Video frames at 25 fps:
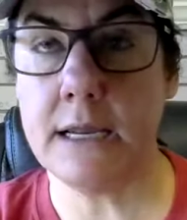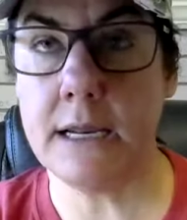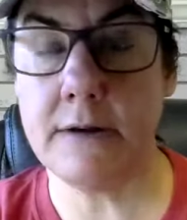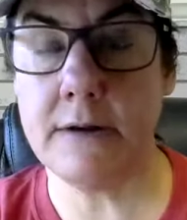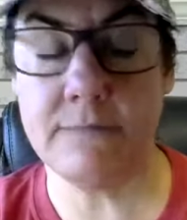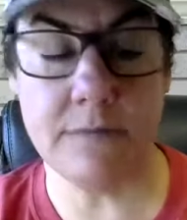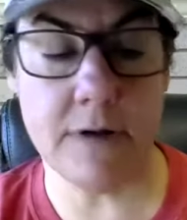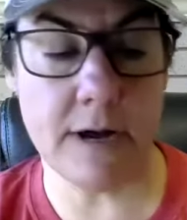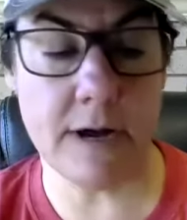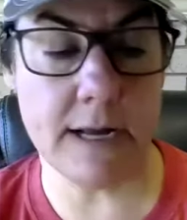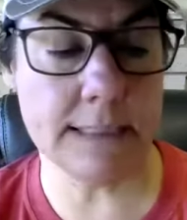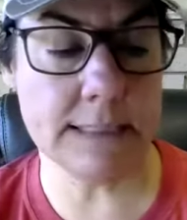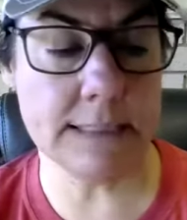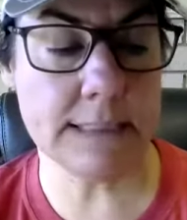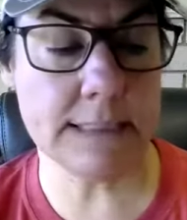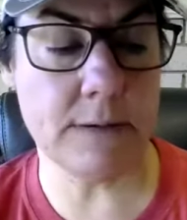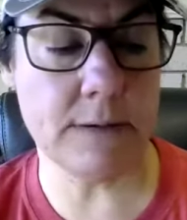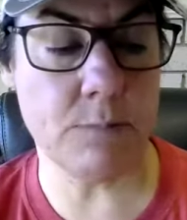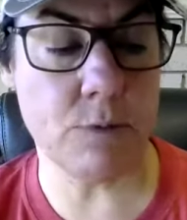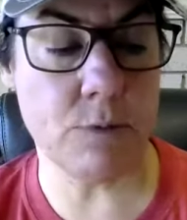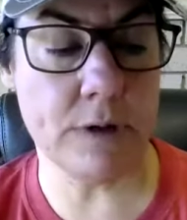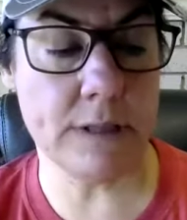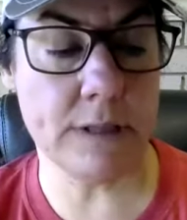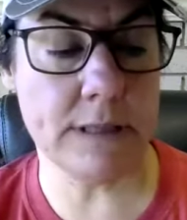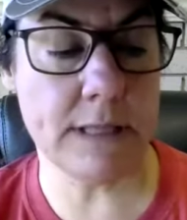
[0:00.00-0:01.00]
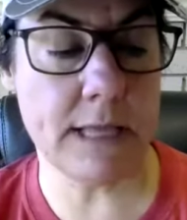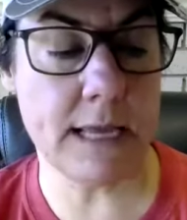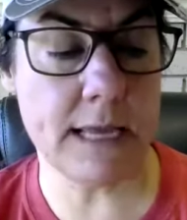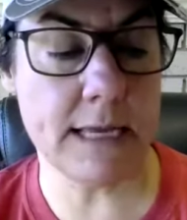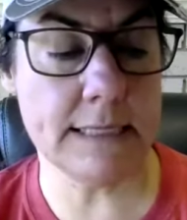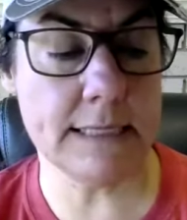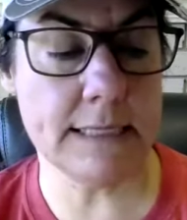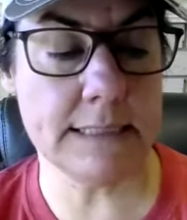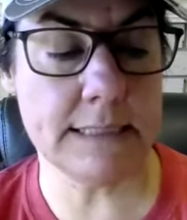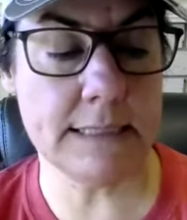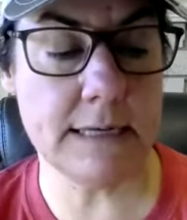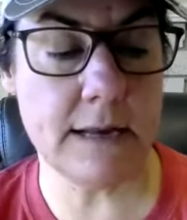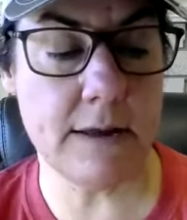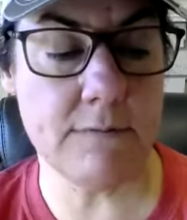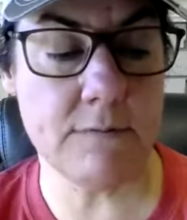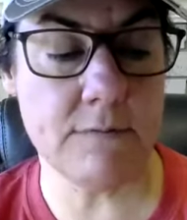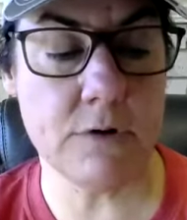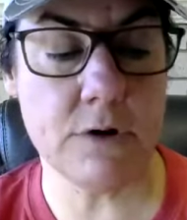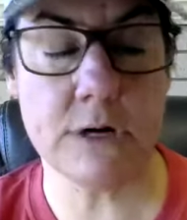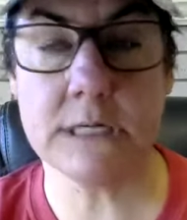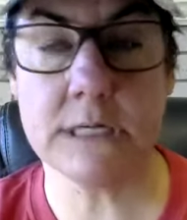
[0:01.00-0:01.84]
invite someone that has never